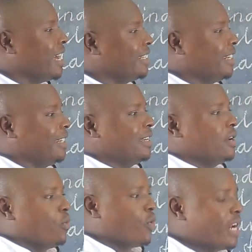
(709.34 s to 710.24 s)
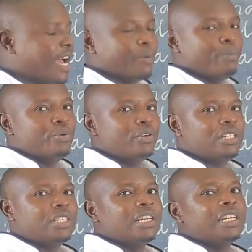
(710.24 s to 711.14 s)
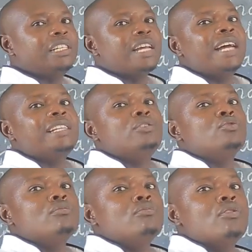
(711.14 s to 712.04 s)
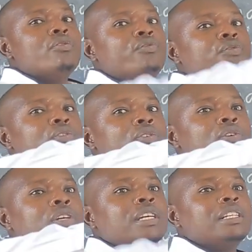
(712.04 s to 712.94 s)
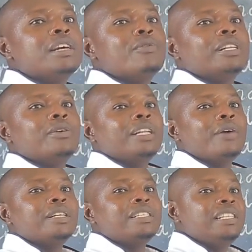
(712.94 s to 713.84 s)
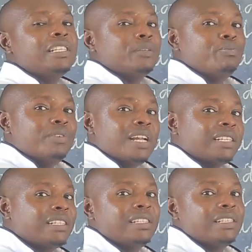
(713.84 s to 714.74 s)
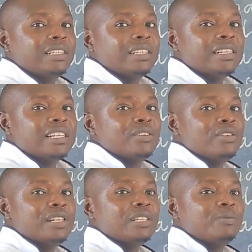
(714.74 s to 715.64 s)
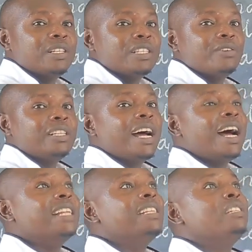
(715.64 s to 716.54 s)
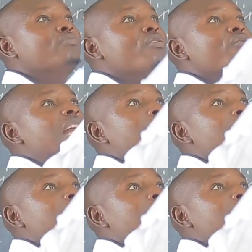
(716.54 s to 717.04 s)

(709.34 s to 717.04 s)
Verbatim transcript: 30. When I put, it had to move. It, the water was displaced. The stone displaced the water and it moved